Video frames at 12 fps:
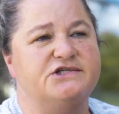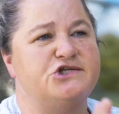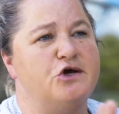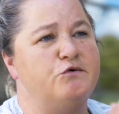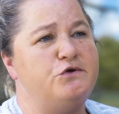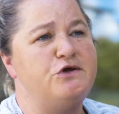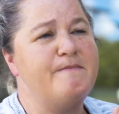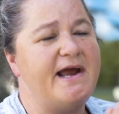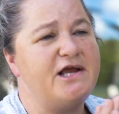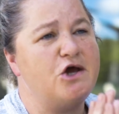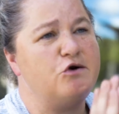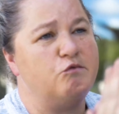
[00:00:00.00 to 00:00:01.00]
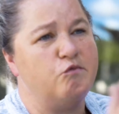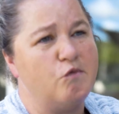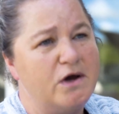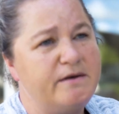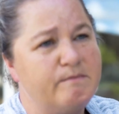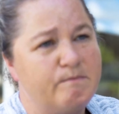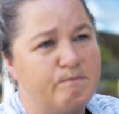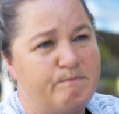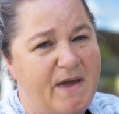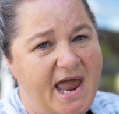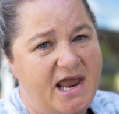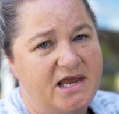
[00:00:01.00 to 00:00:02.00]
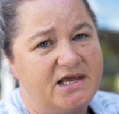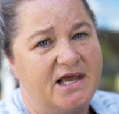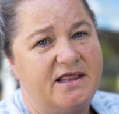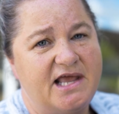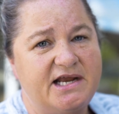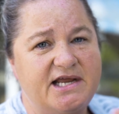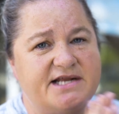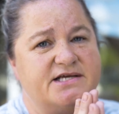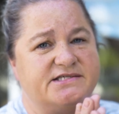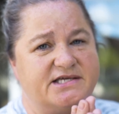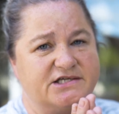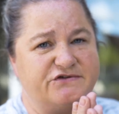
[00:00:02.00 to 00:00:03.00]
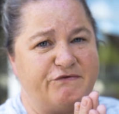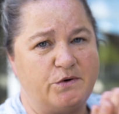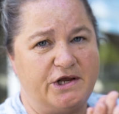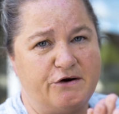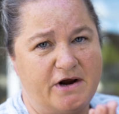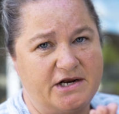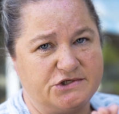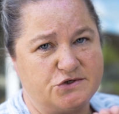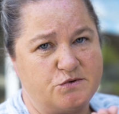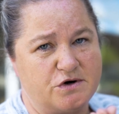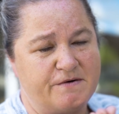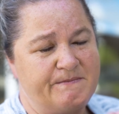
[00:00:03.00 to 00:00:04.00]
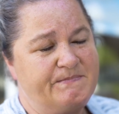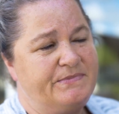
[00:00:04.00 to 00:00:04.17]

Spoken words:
So you might go to one bank and they need a 640 credit score.